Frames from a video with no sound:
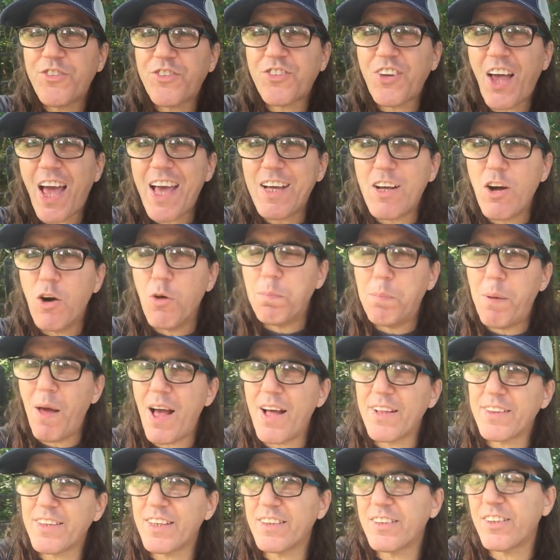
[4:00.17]

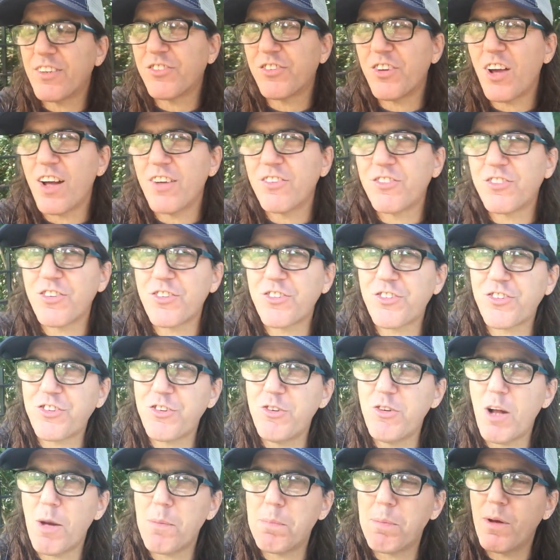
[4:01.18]
psychopath that decides to
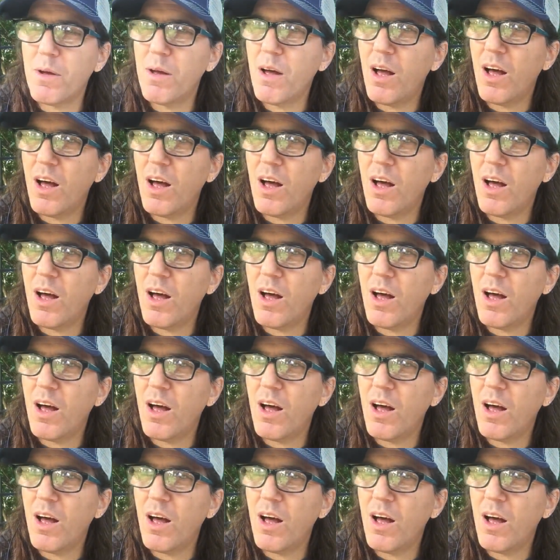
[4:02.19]
shoot up